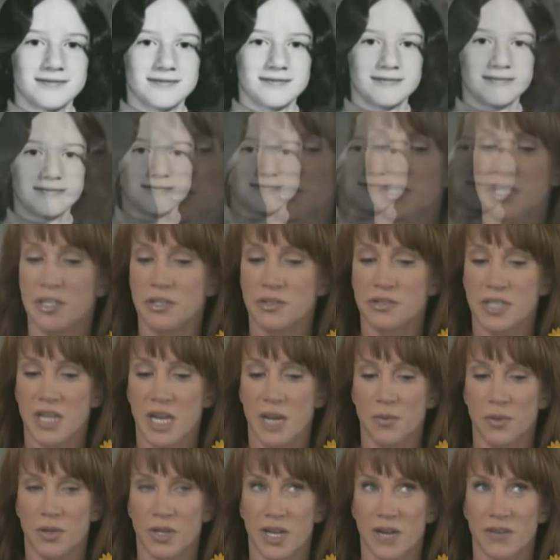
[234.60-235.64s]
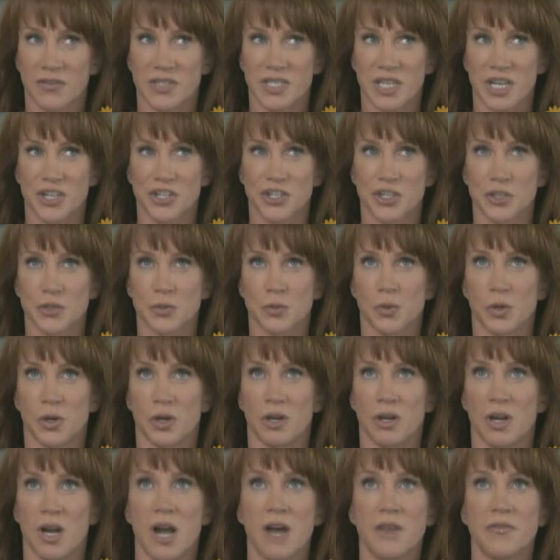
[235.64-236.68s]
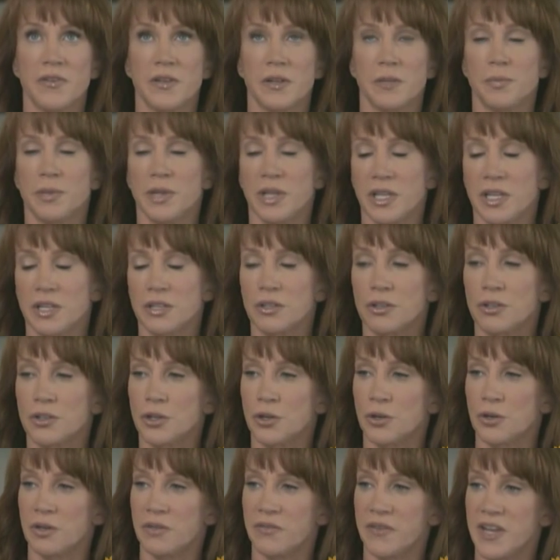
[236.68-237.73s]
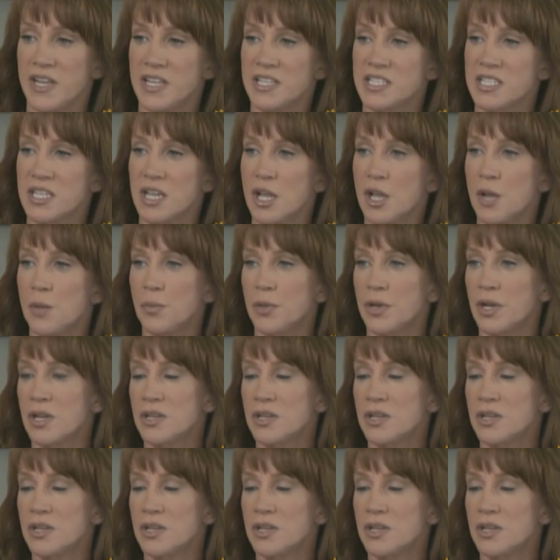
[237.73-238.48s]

Our dinner table conversations were often political, current events, but